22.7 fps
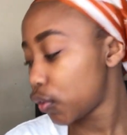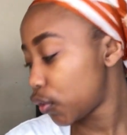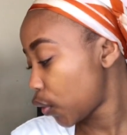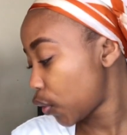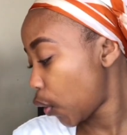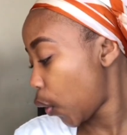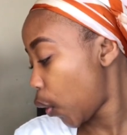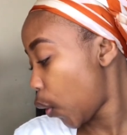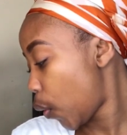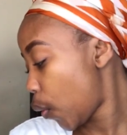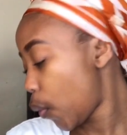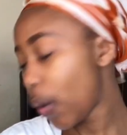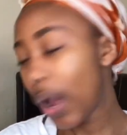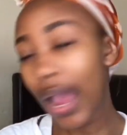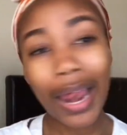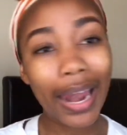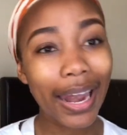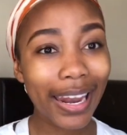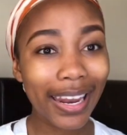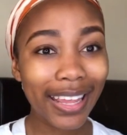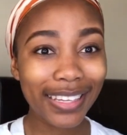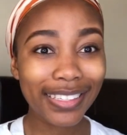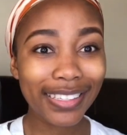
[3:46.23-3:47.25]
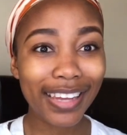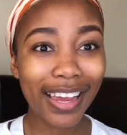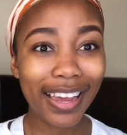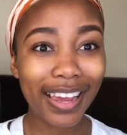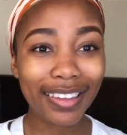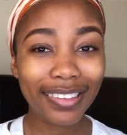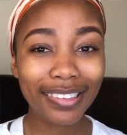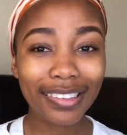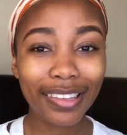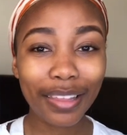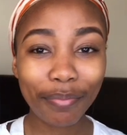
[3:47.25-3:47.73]
So let
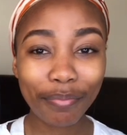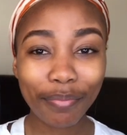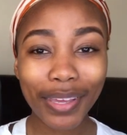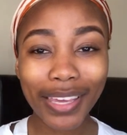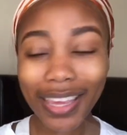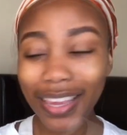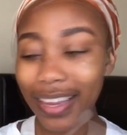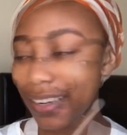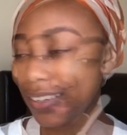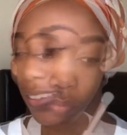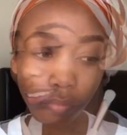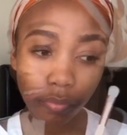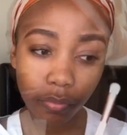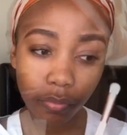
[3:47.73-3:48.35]
us begin.